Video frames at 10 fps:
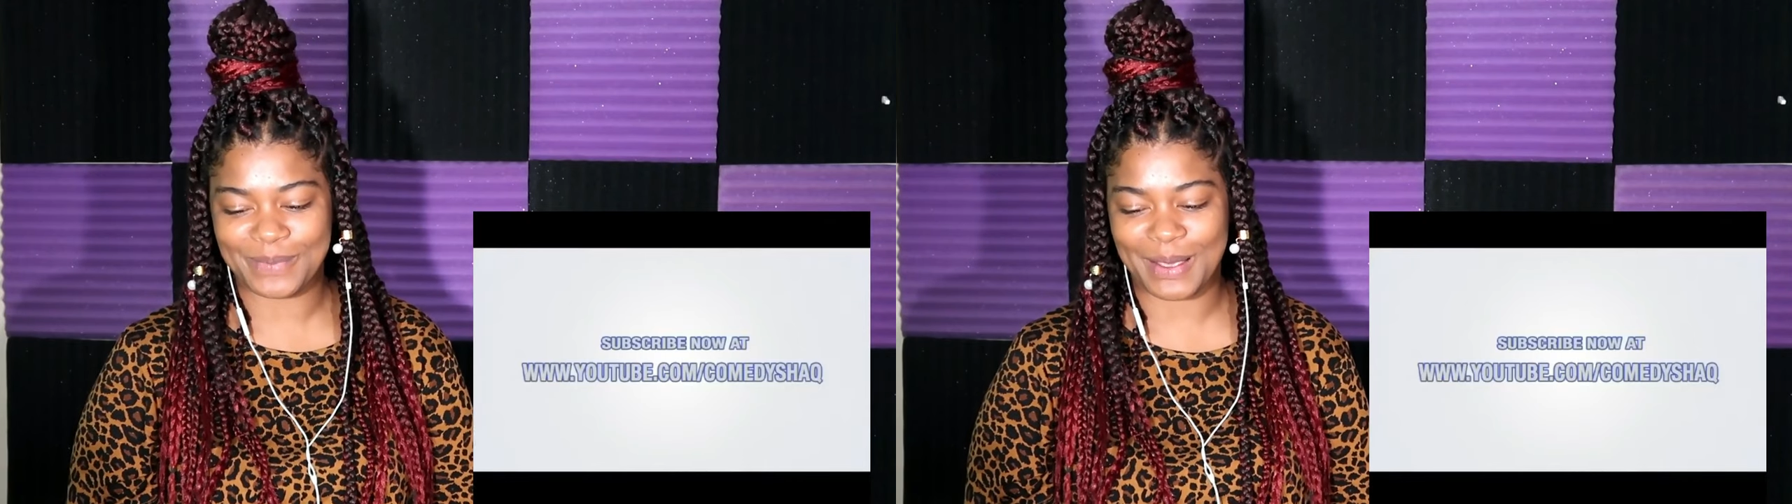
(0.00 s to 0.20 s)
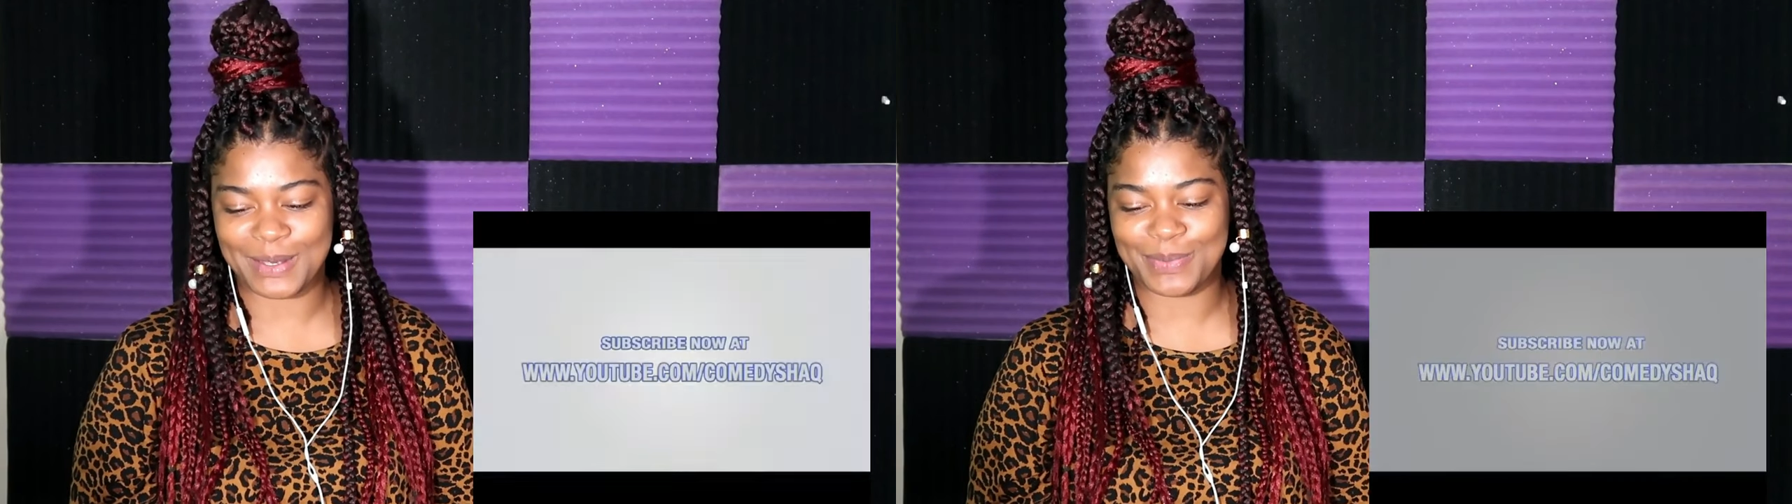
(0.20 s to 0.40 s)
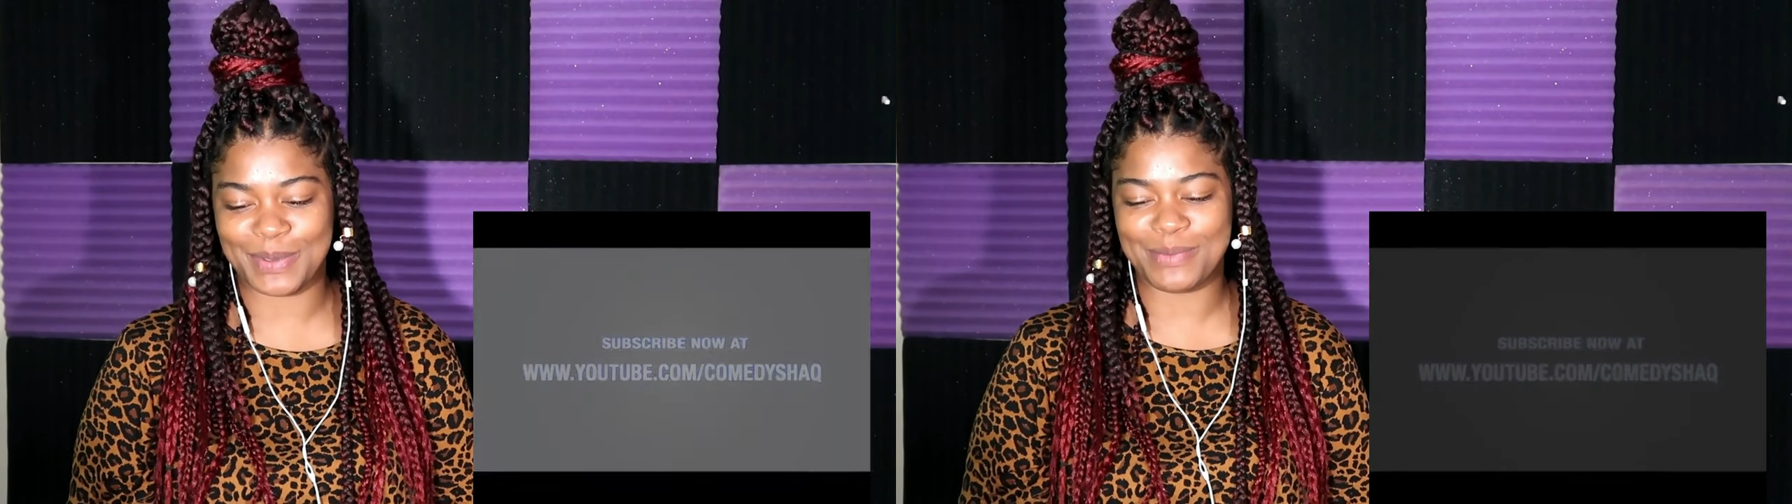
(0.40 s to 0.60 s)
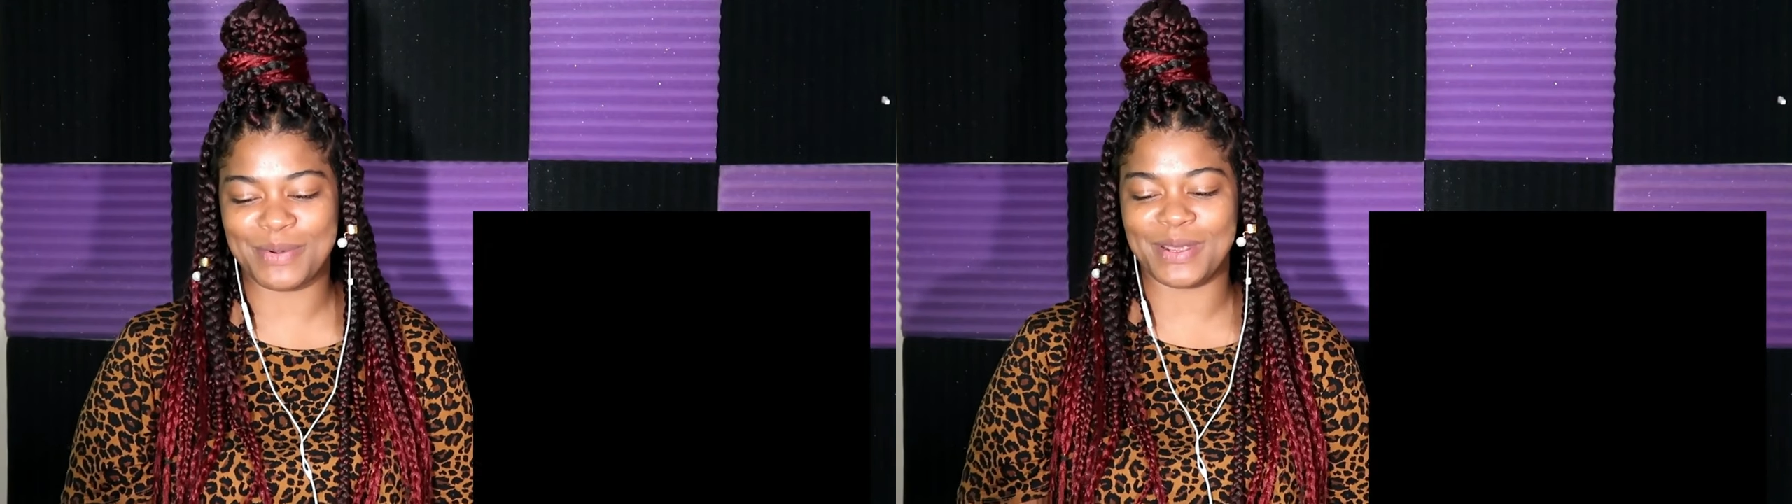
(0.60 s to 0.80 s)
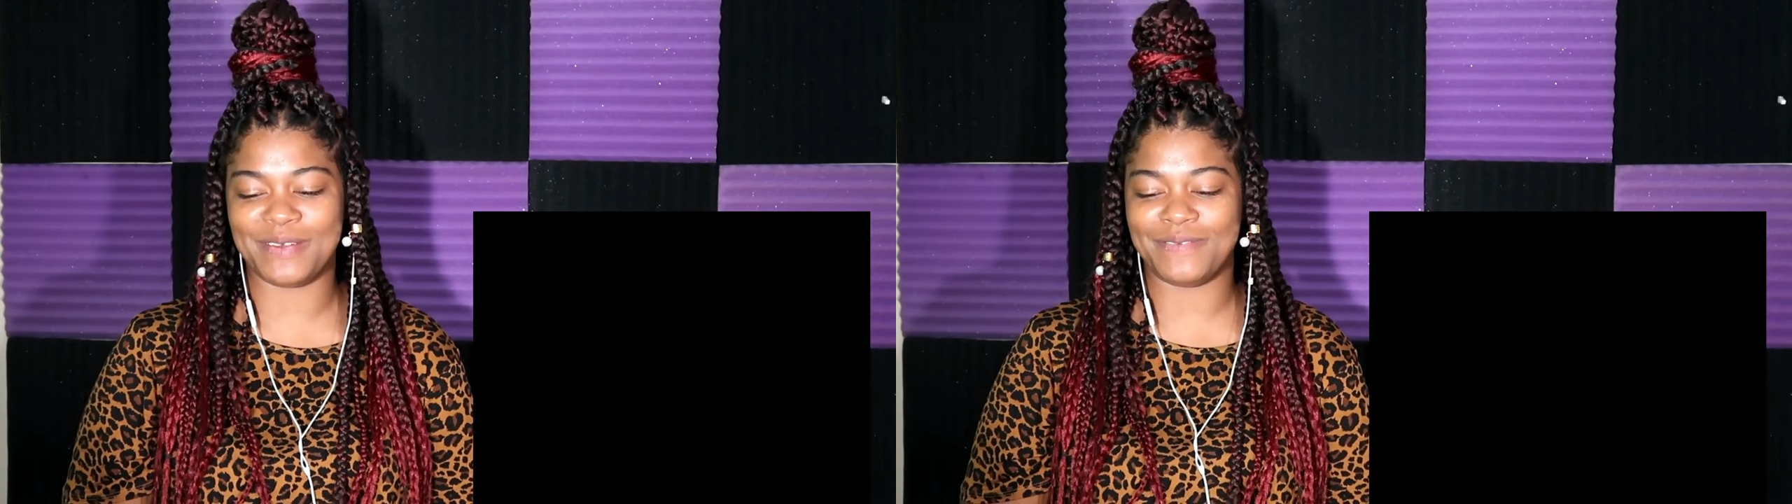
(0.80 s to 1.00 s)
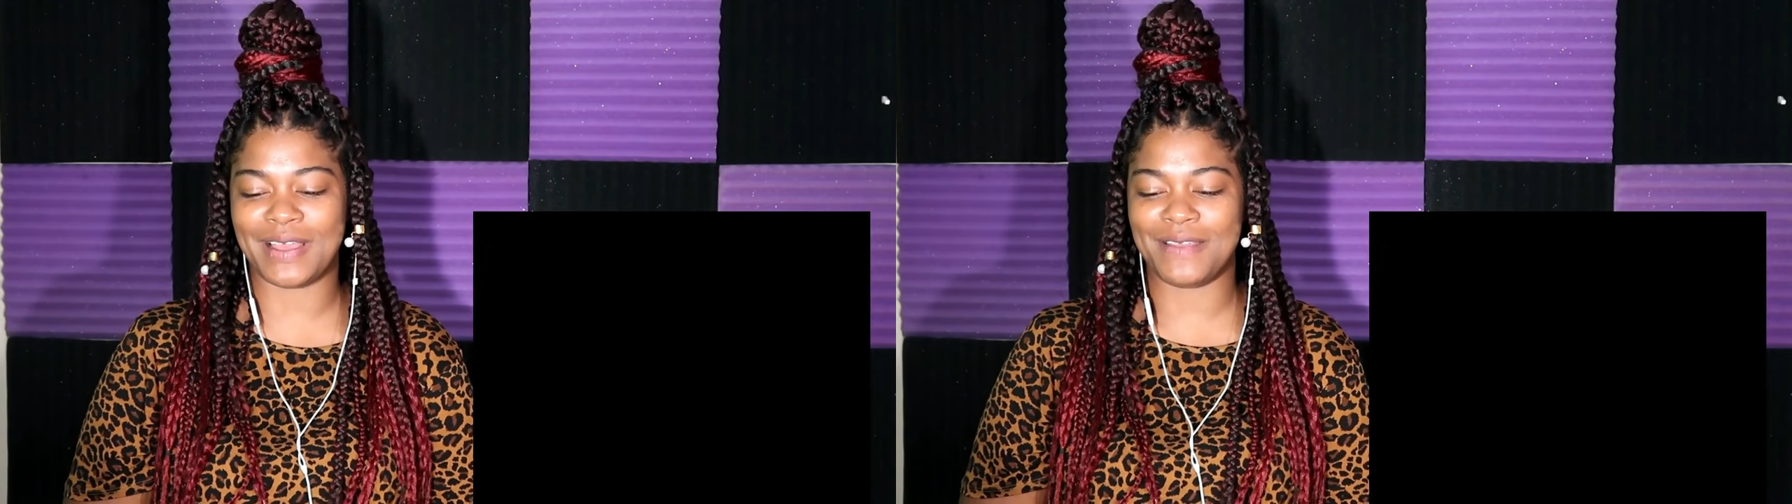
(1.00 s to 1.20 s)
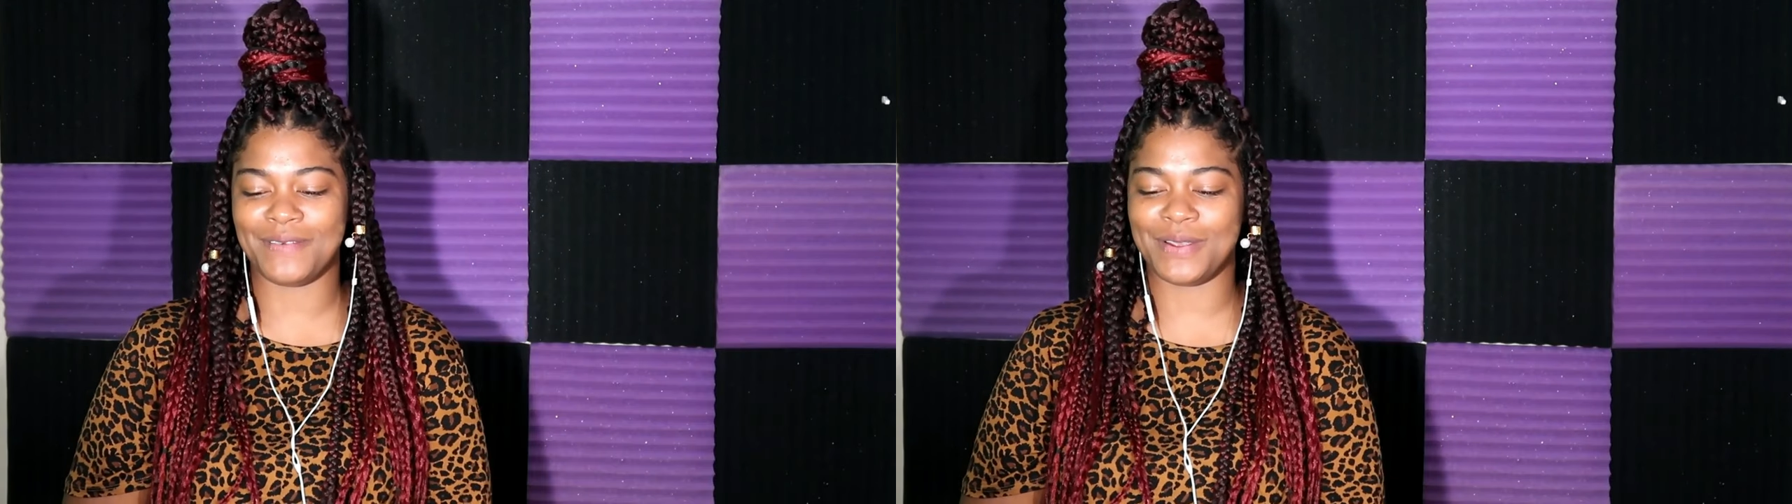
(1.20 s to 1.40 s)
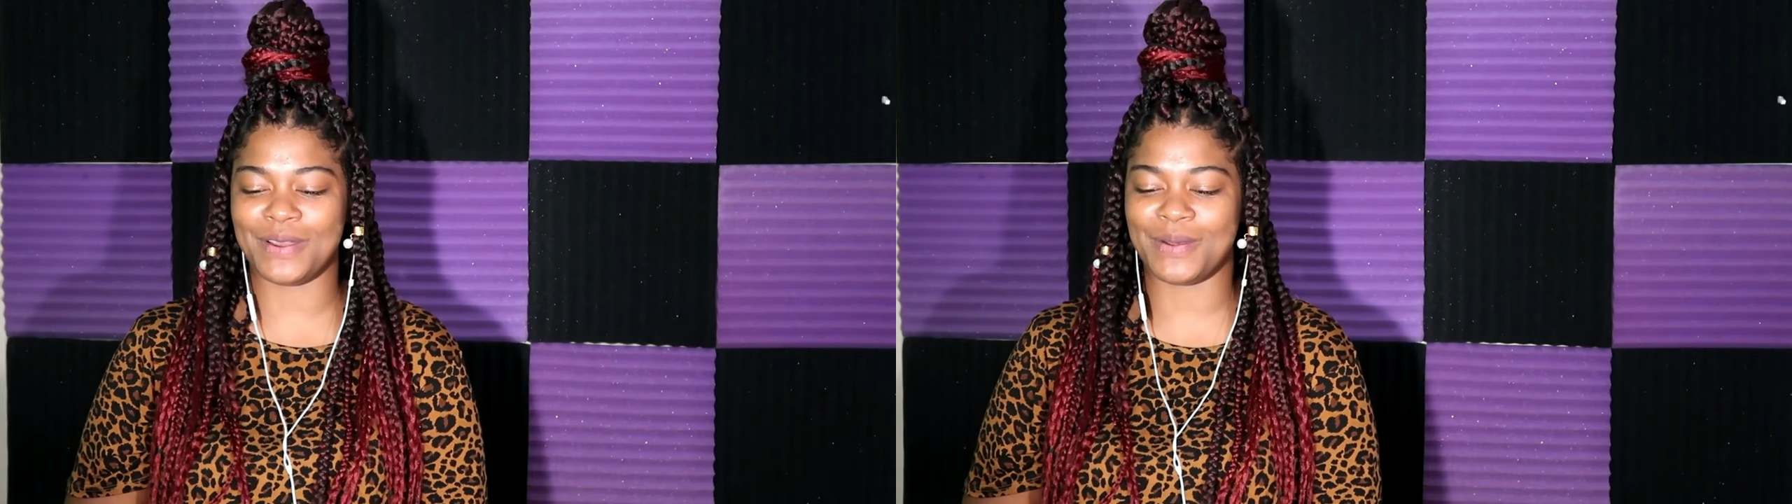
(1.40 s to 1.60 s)
That was Bill Burr.
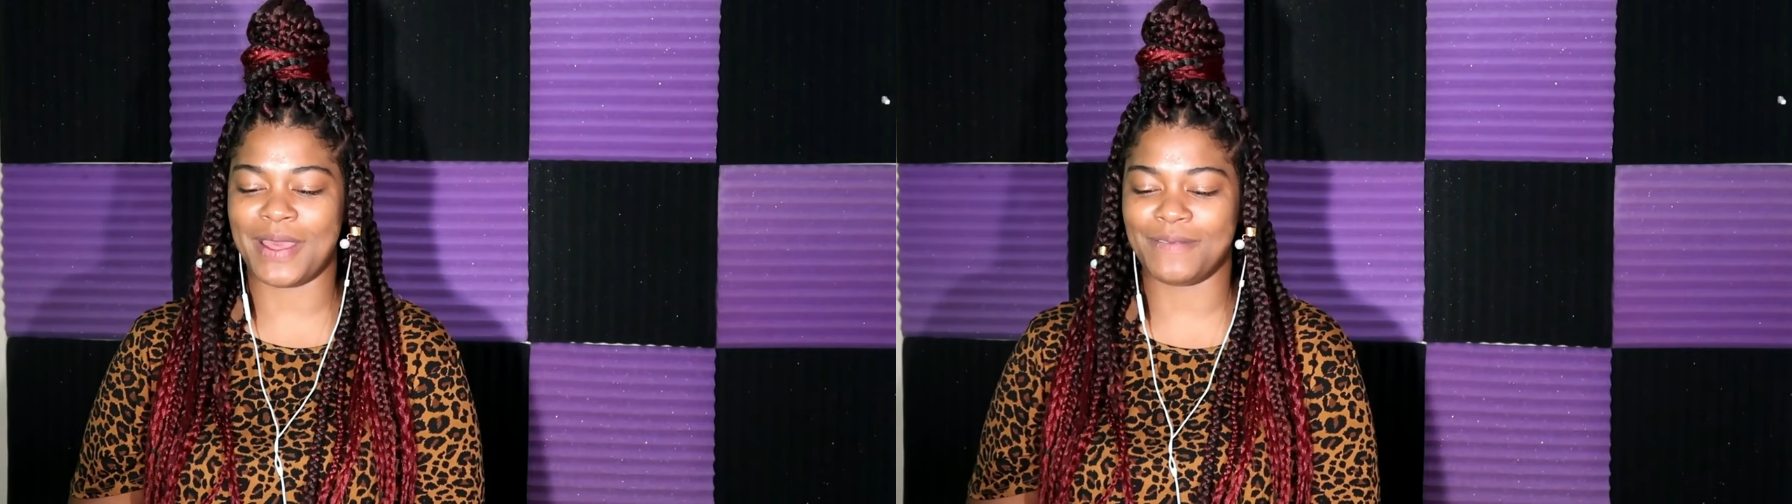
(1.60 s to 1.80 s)
Five-year-old